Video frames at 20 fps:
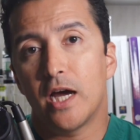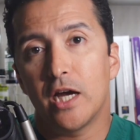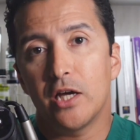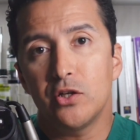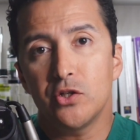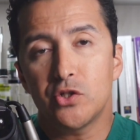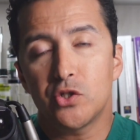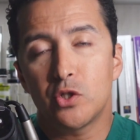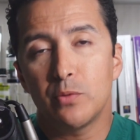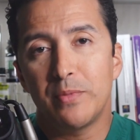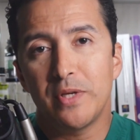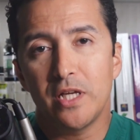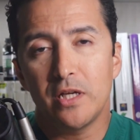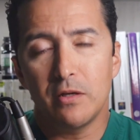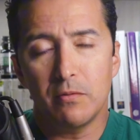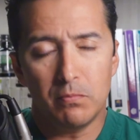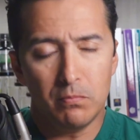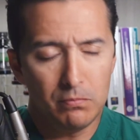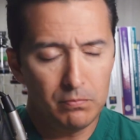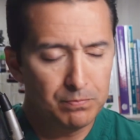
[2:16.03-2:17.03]
I used to
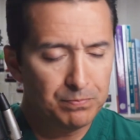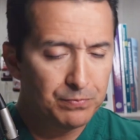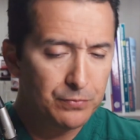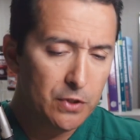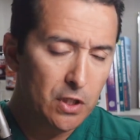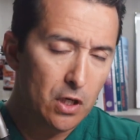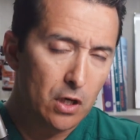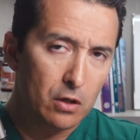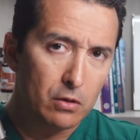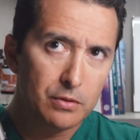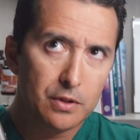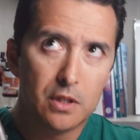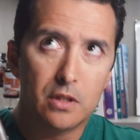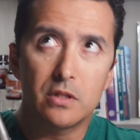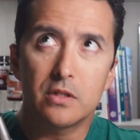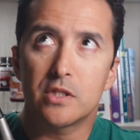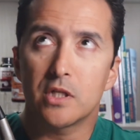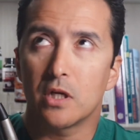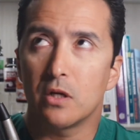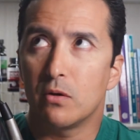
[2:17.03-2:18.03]
be, you know,
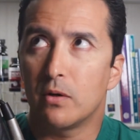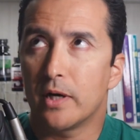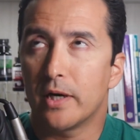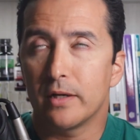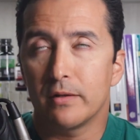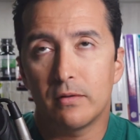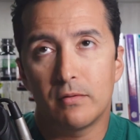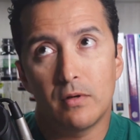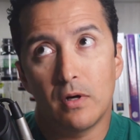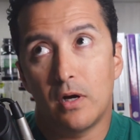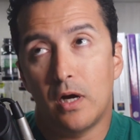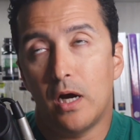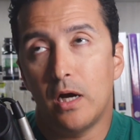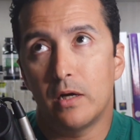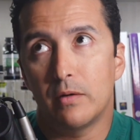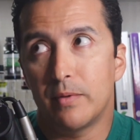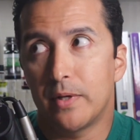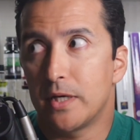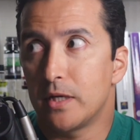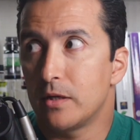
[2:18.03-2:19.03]
years ago, I, how
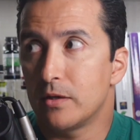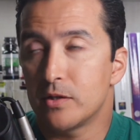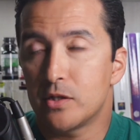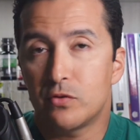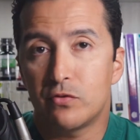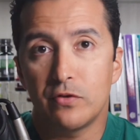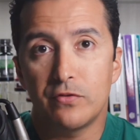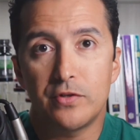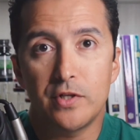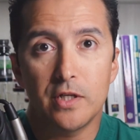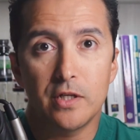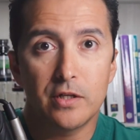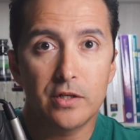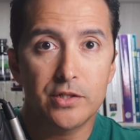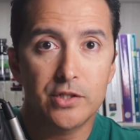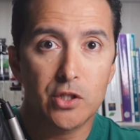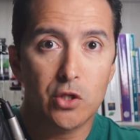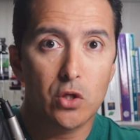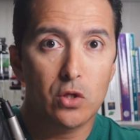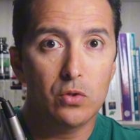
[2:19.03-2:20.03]
many years, fifteen
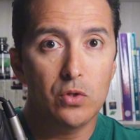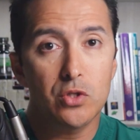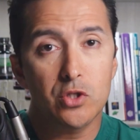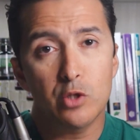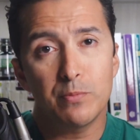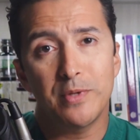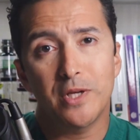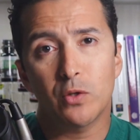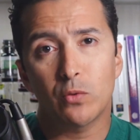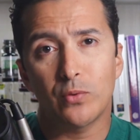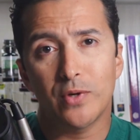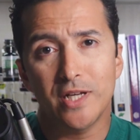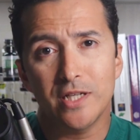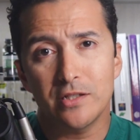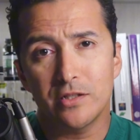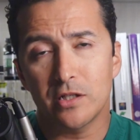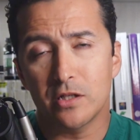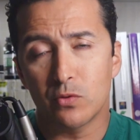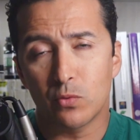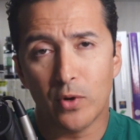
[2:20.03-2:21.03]
years ago, I used to be a
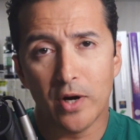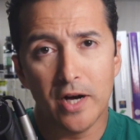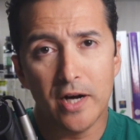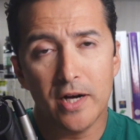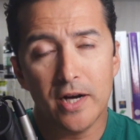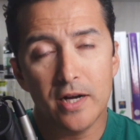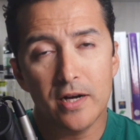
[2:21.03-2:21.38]
resident, right?